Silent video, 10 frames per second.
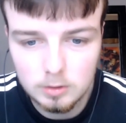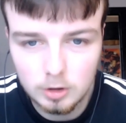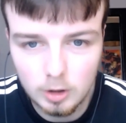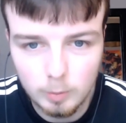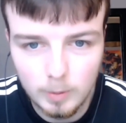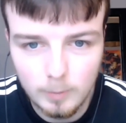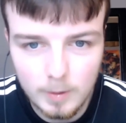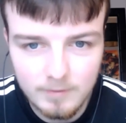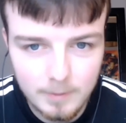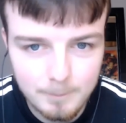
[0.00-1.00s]
you know,
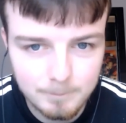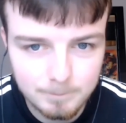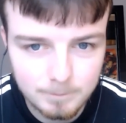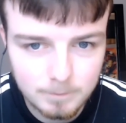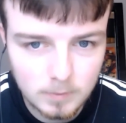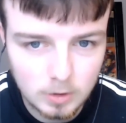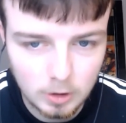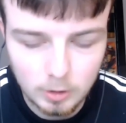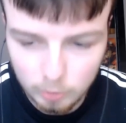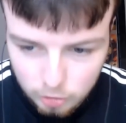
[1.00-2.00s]
with him, you
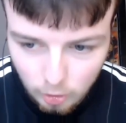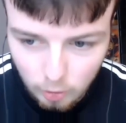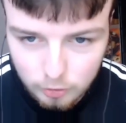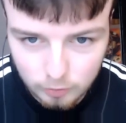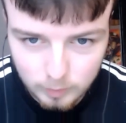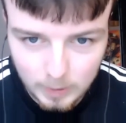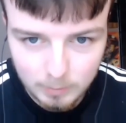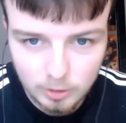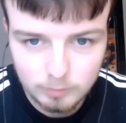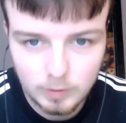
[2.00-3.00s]
know, there was talks of when he
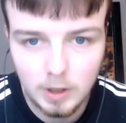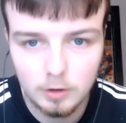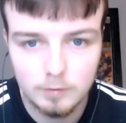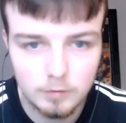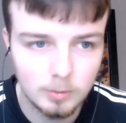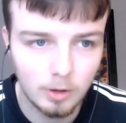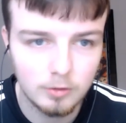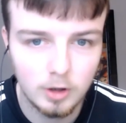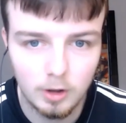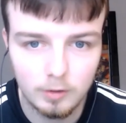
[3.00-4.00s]
was in really good form at the
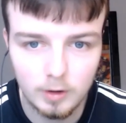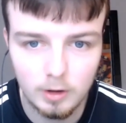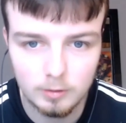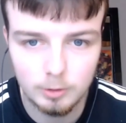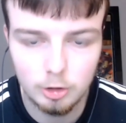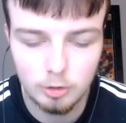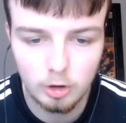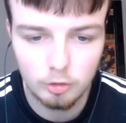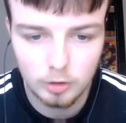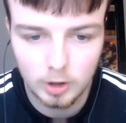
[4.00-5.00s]
start of the season of a new
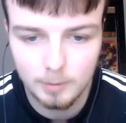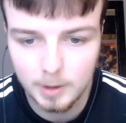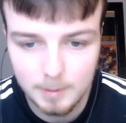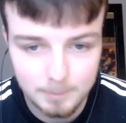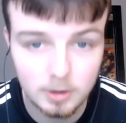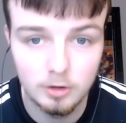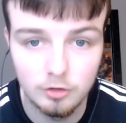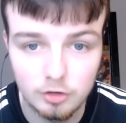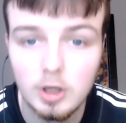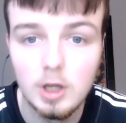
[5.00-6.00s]
contract coming in,
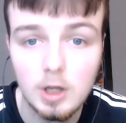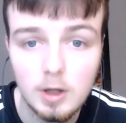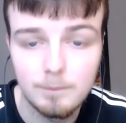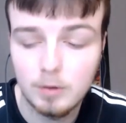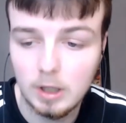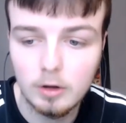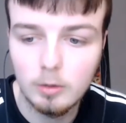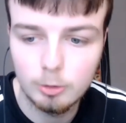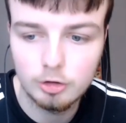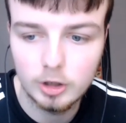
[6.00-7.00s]
because that
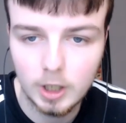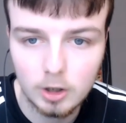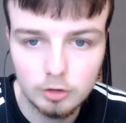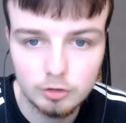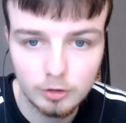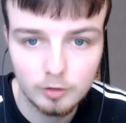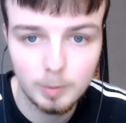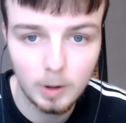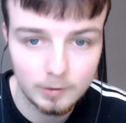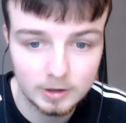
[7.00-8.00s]
obviously that contract
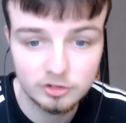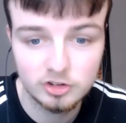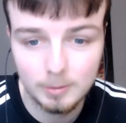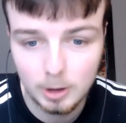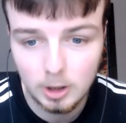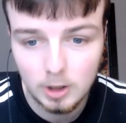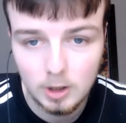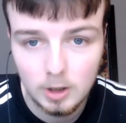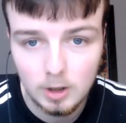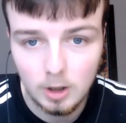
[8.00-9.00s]
expires next summer,
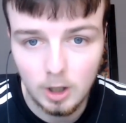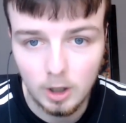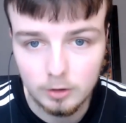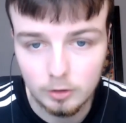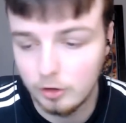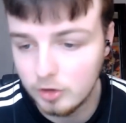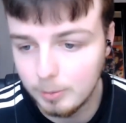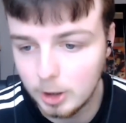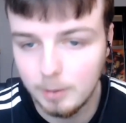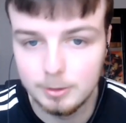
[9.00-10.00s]
not this
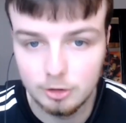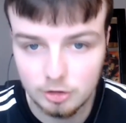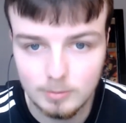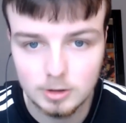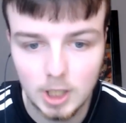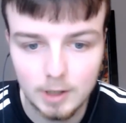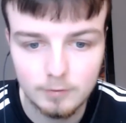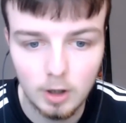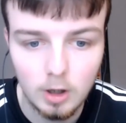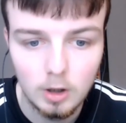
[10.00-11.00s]
summer coming, the summer
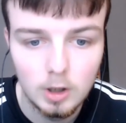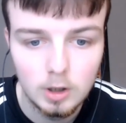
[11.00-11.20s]
after.